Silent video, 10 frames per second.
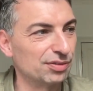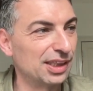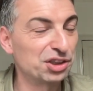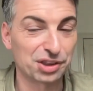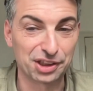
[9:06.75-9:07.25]

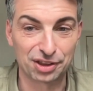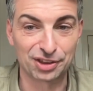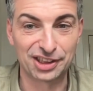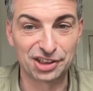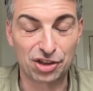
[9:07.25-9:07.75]
eventually turn
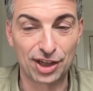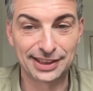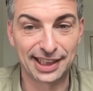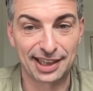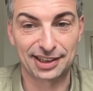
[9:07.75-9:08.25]
into
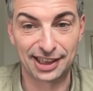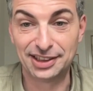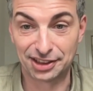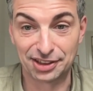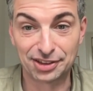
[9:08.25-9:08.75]
contact
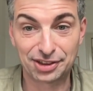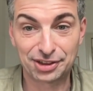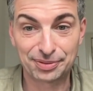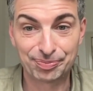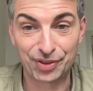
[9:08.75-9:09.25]

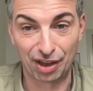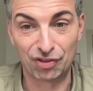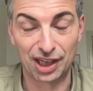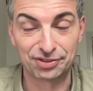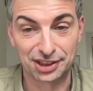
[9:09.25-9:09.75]
lenses in
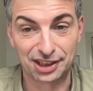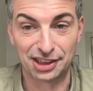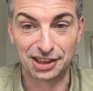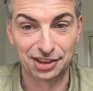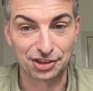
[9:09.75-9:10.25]
five to
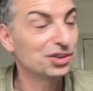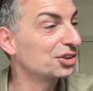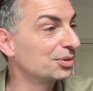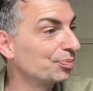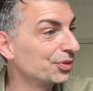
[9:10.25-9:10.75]
ten years,